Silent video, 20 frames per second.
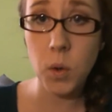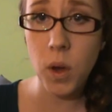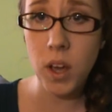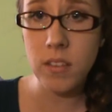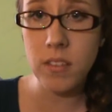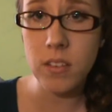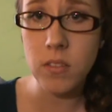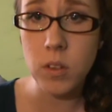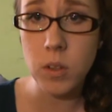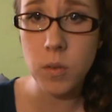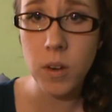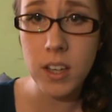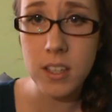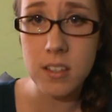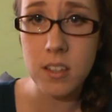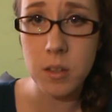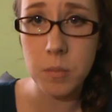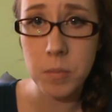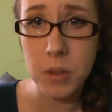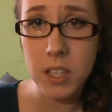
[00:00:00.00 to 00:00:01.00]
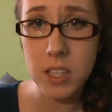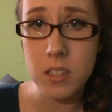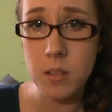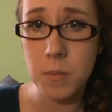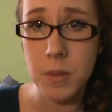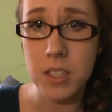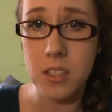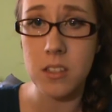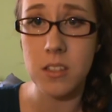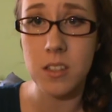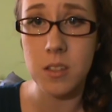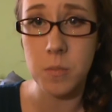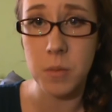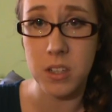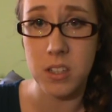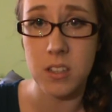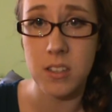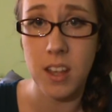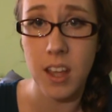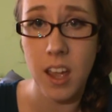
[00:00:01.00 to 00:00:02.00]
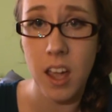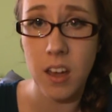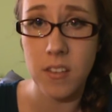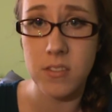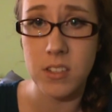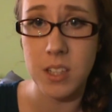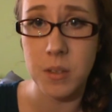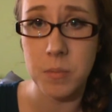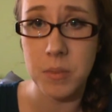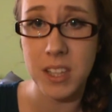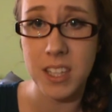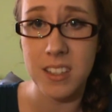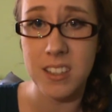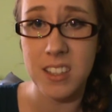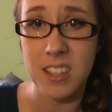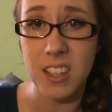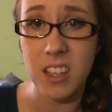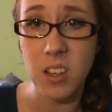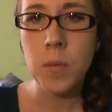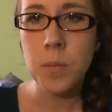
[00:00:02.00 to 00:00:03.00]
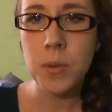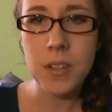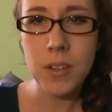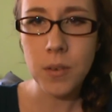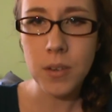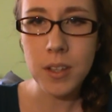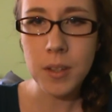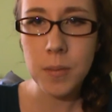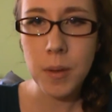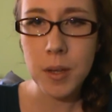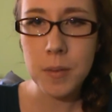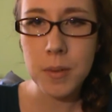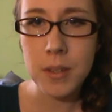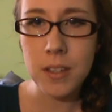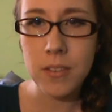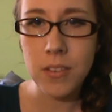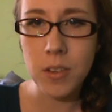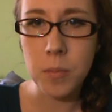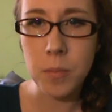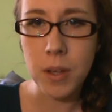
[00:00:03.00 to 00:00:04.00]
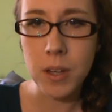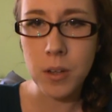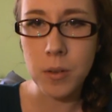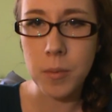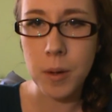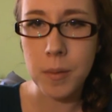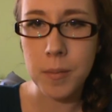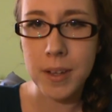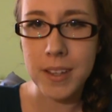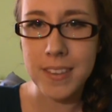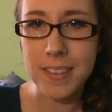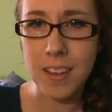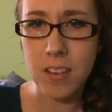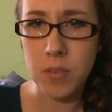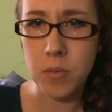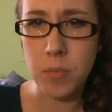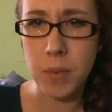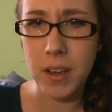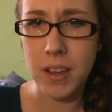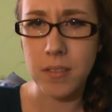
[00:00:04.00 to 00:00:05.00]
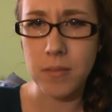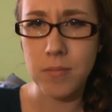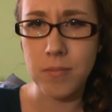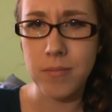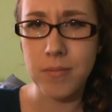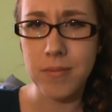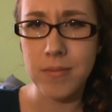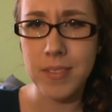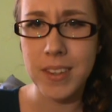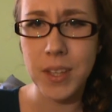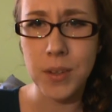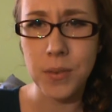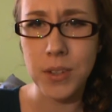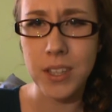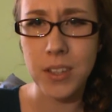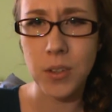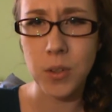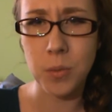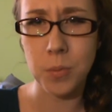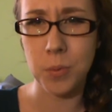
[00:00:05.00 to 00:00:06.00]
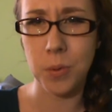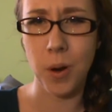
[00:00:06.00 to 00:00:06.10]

You have every right to complain to me just as much as I have to complain to you, but don't expect me to feel better about myself by hearing your